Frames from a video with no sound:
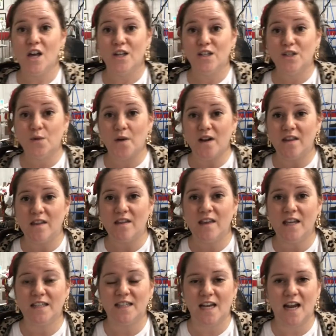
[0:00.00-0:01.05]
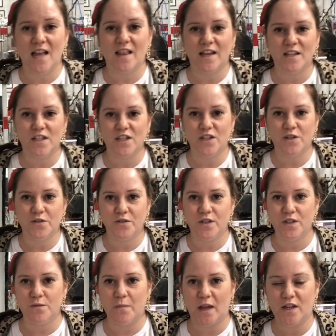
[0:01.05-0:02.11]
So one of the things that I like to do
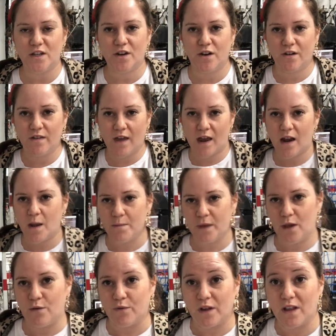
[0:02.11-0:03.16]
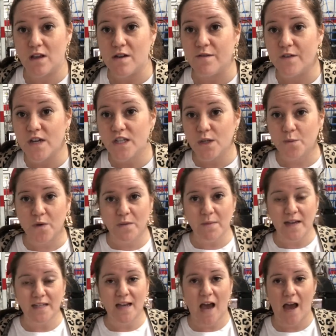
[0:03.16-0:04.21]
to make sure that I'm being really efficient with
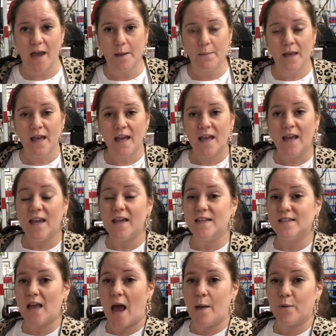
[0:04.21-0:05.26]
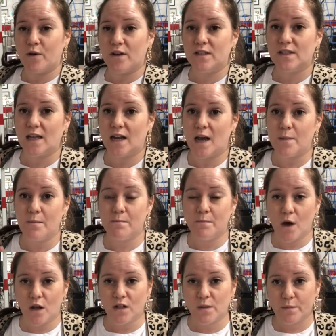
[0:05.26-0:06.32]
my time is I'm going to set up
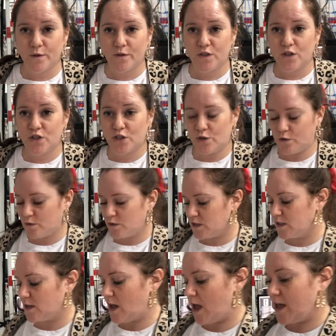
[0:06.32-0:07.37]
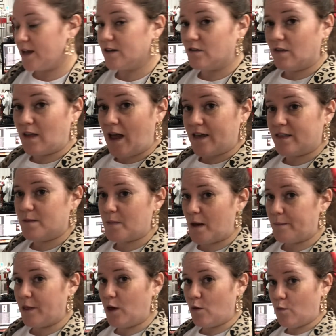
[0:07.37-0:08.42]
multiple shoots and line them
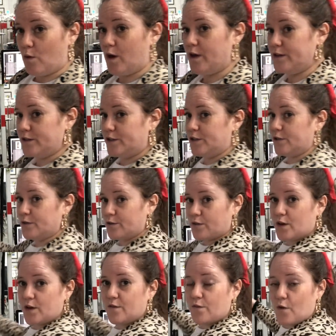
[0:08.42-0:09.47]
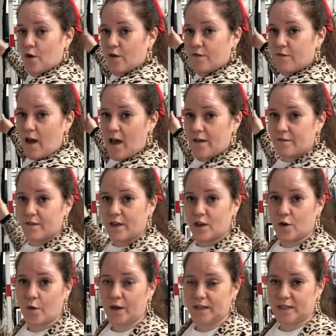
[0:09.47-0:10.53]
up like 1, 2, 3, 4, 5, like
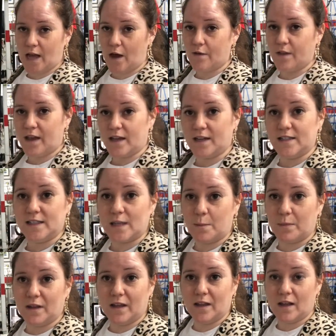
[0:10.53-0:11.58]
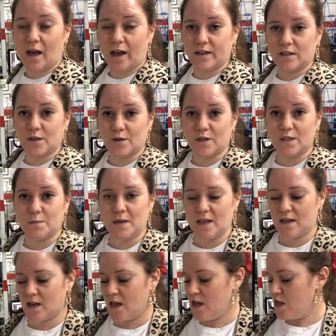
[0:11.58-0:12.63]
going down like an assembly line, so to speak.